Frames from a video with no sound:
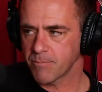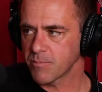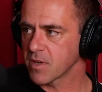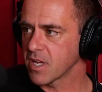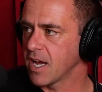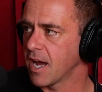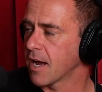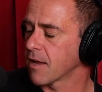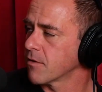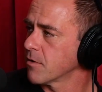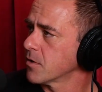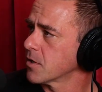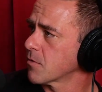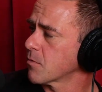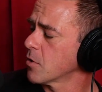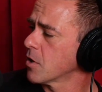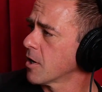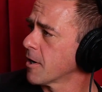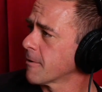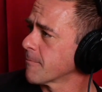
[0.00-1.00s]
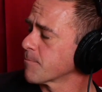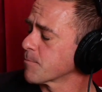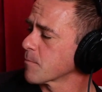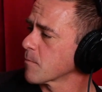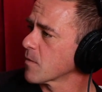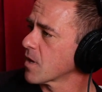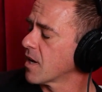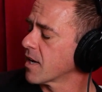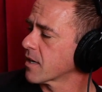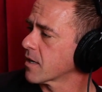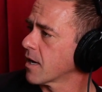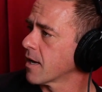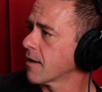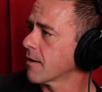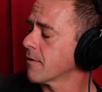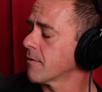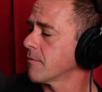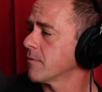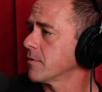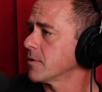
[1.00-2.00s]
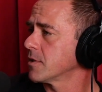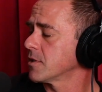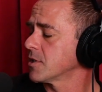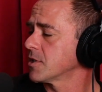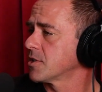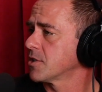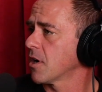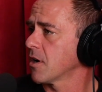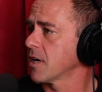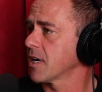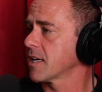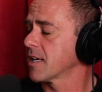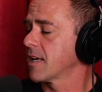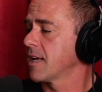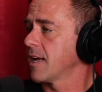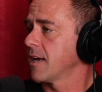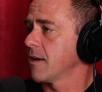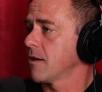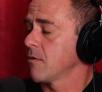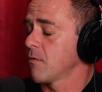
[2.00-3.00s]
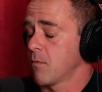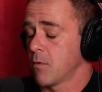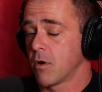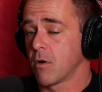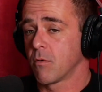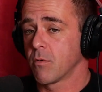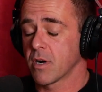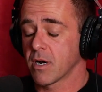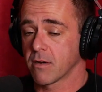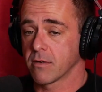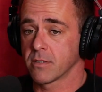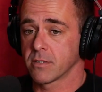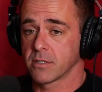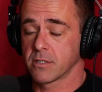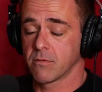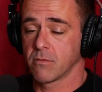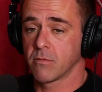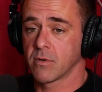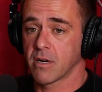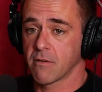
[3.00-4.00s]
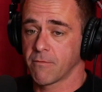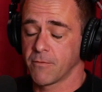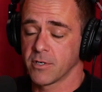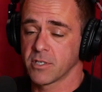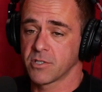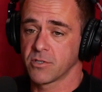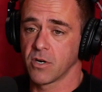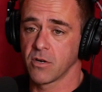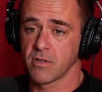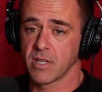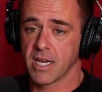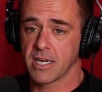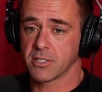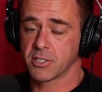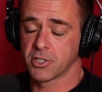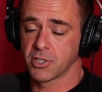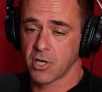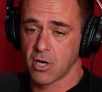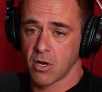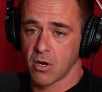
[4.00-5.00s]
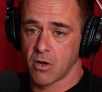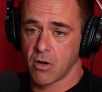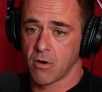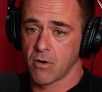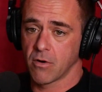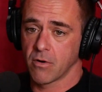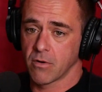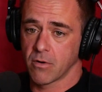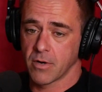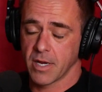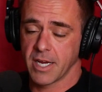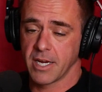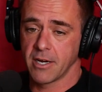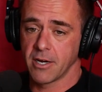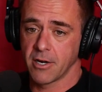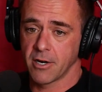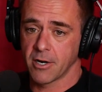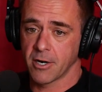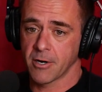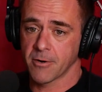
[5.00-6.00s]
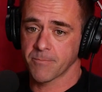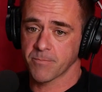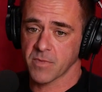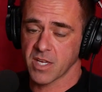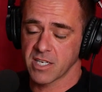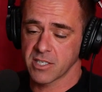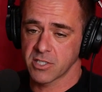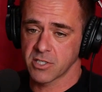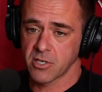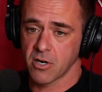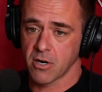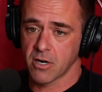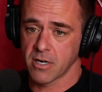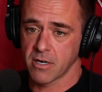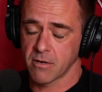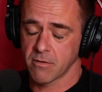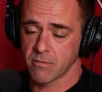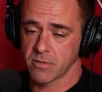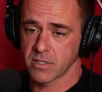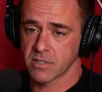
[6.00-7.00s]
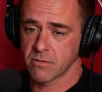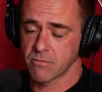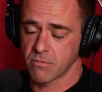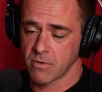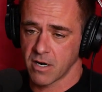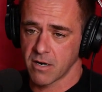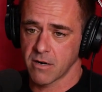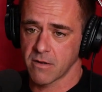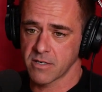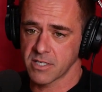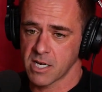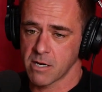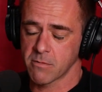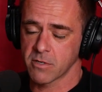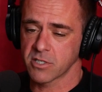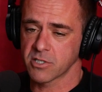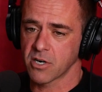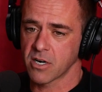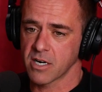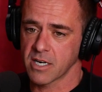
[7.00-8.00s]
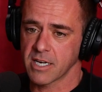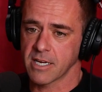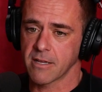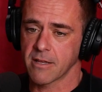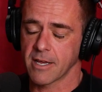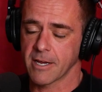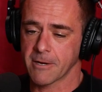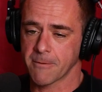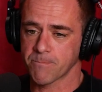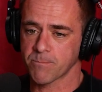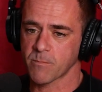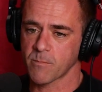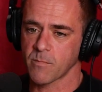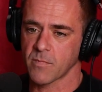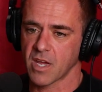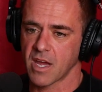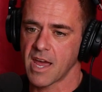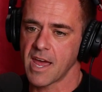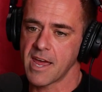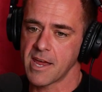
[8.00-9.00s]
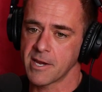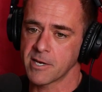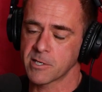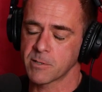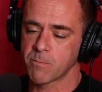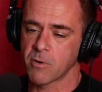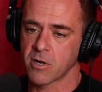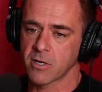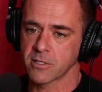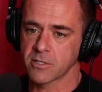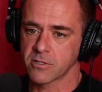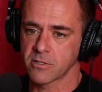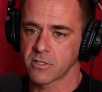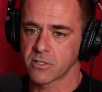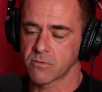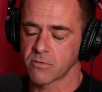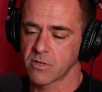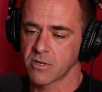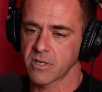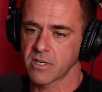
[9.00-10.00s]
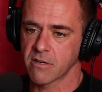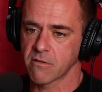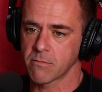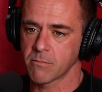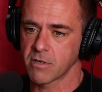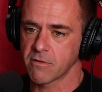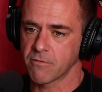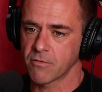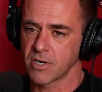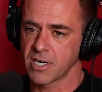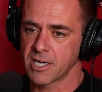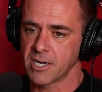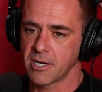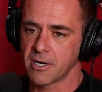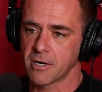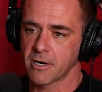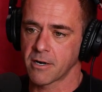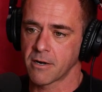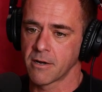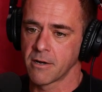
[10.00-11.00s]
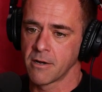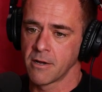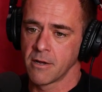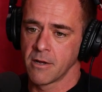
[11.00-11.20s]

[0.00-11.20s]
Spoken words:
Yeah, those were like I started getting, well, when I first rode that show here, it was right around the time I was starting to get like A sponsors where they're giving me free gear